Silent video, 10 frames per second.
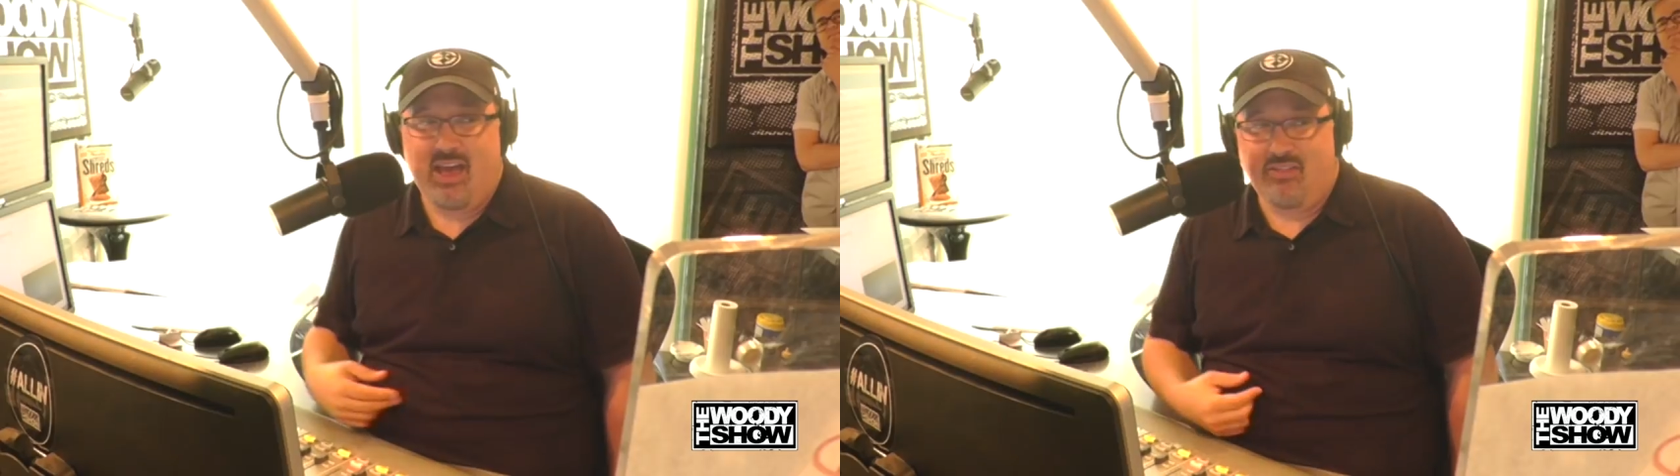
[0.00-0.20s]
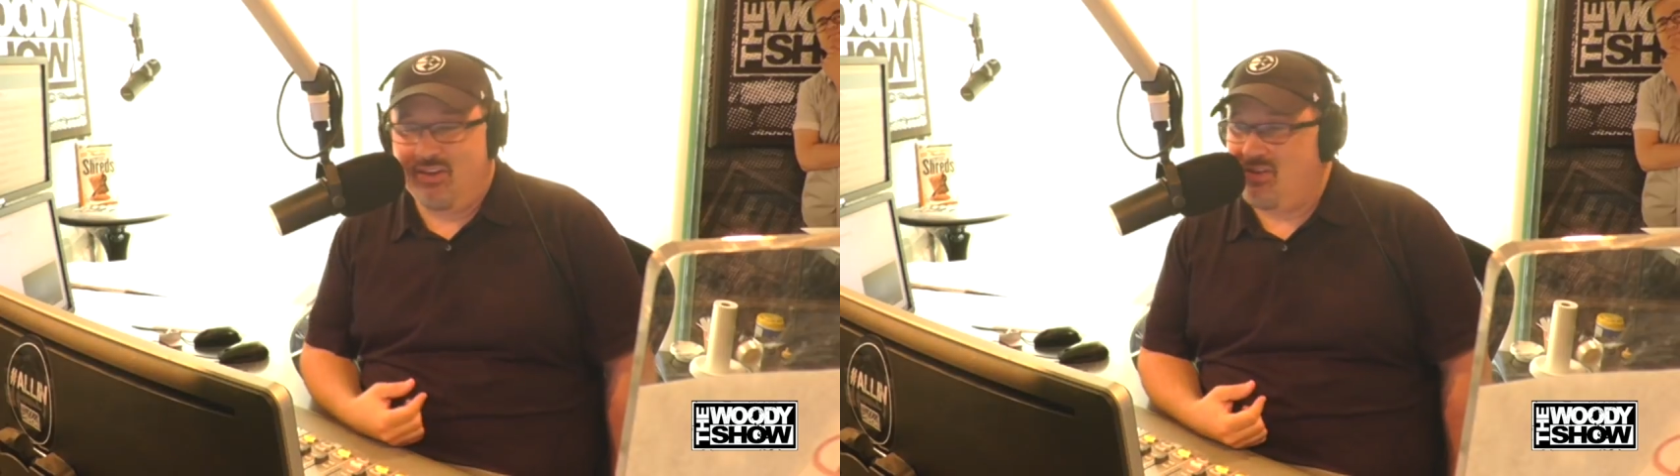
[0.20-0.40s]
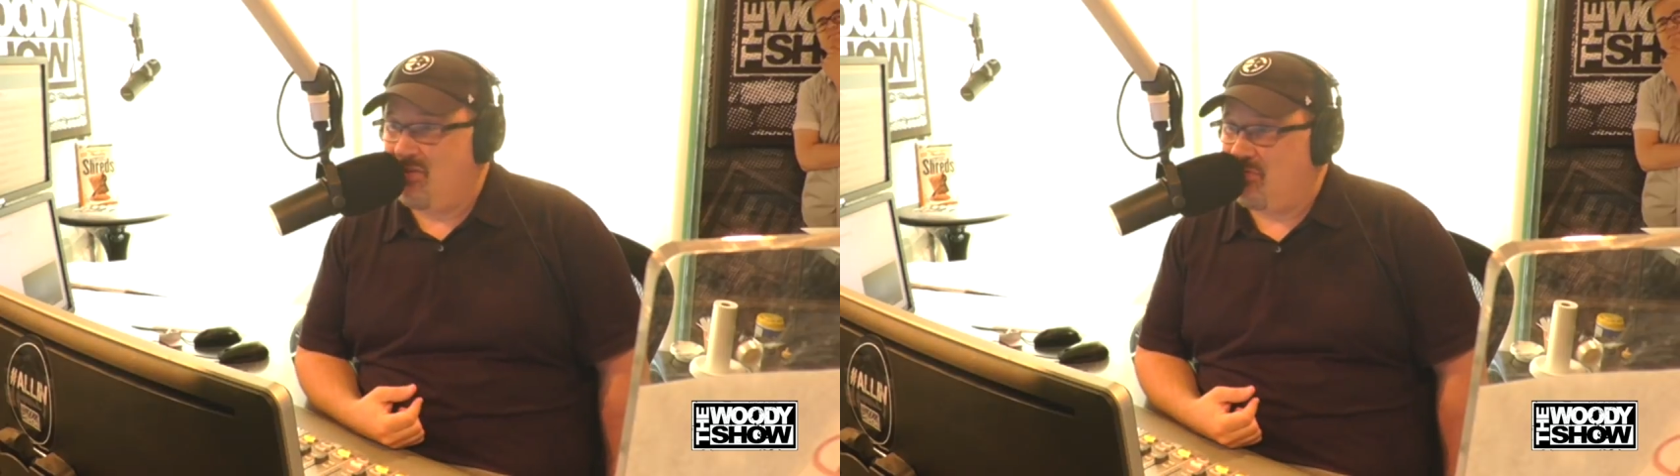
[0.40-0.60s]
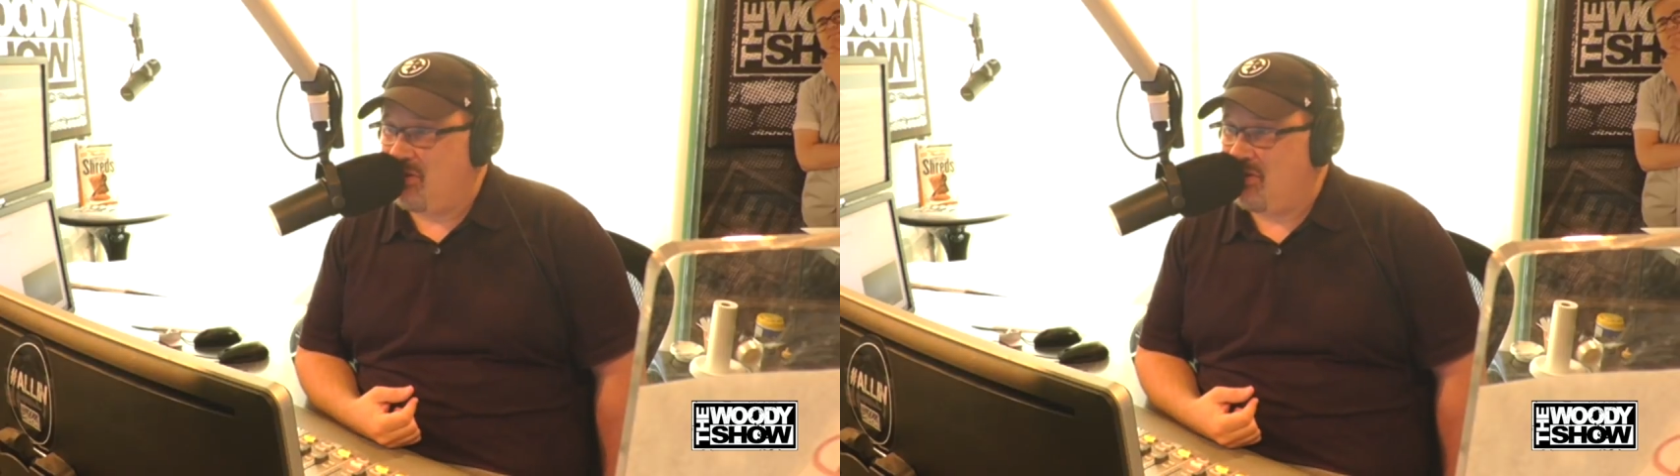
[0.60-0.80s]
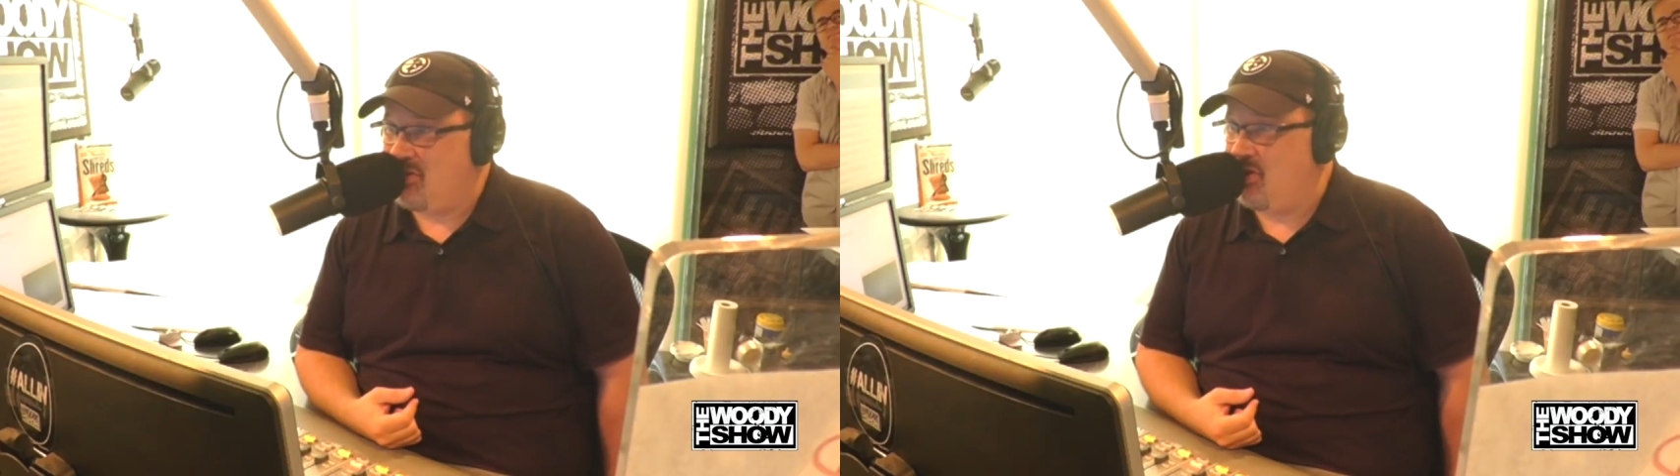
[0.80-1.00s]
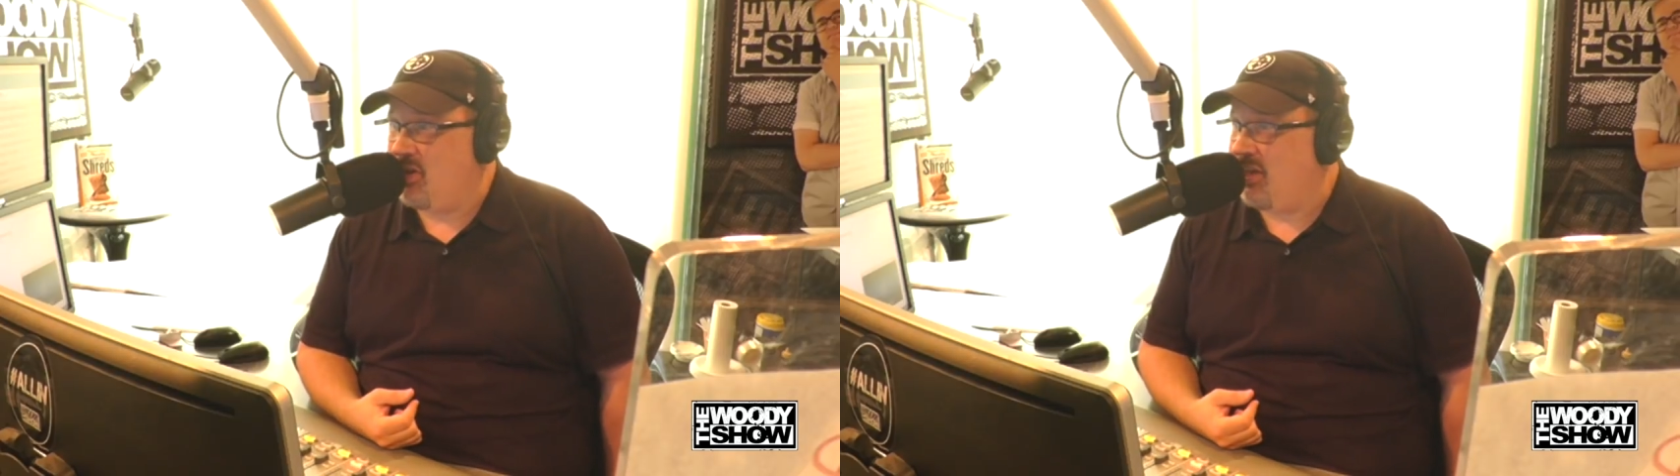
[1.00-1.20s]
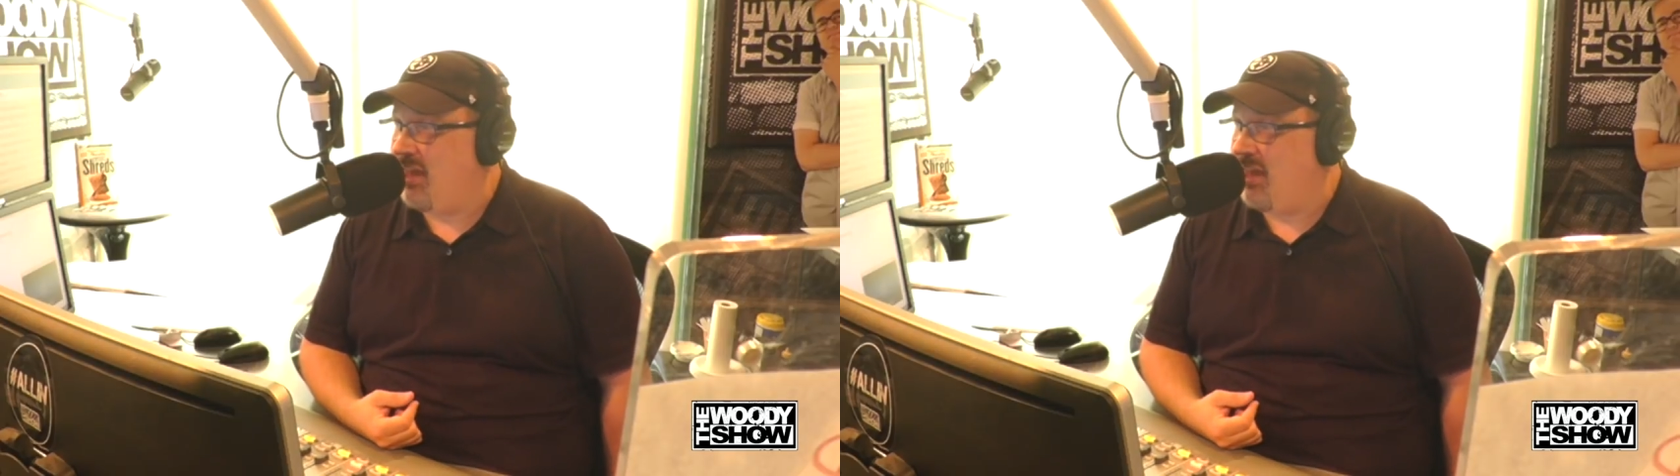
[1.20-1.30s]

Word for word: Yeah, yeah like where it took like